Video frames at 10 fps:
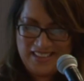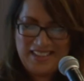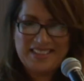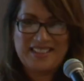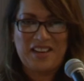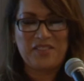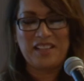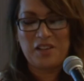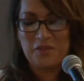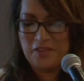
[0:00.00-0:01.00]
It's definitely
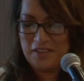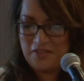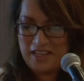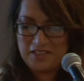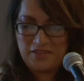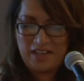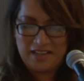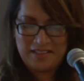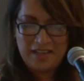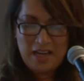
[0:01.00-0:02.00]
not for the faint of
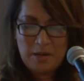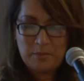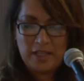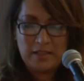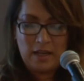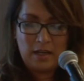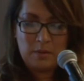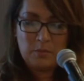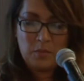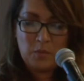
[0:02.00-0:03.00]
heart. But
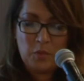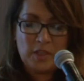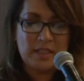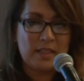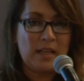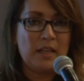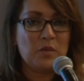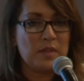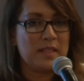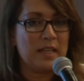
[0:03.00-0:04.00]
what's
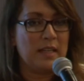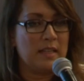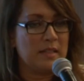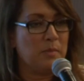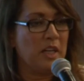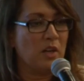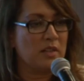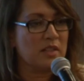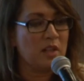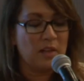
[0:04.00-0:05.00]
interesting is,
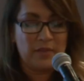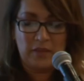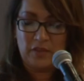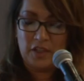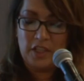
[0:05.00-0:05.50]
beyond solving very